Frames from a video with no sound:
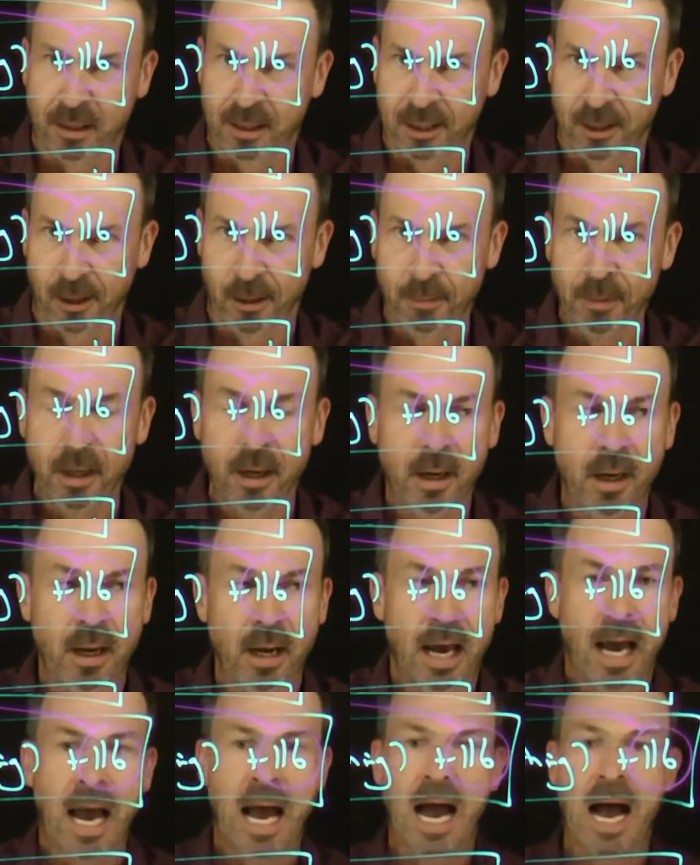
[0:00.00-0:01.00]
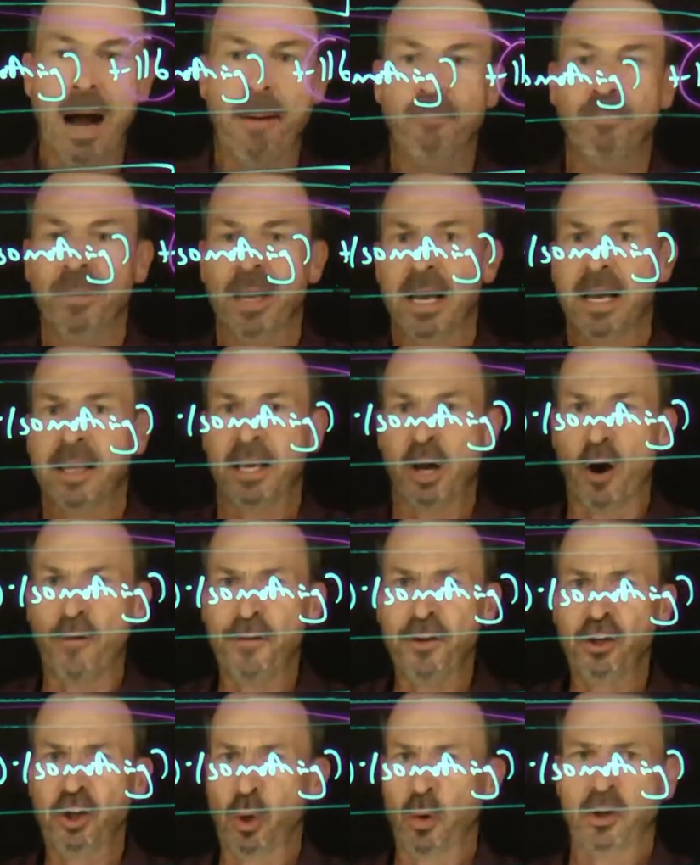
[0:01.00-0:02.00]
Theorem. They
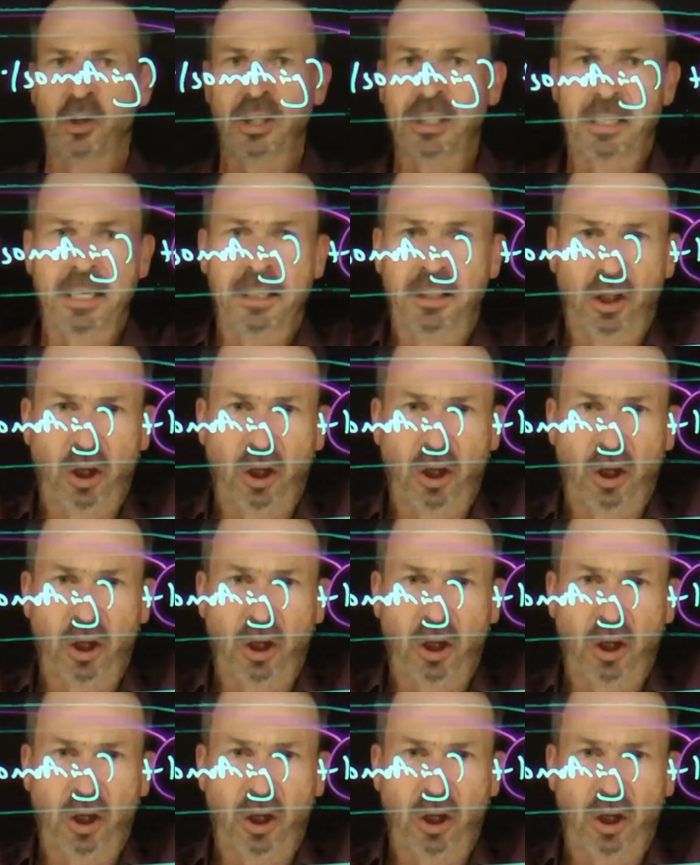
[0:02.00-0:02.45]
often do it just as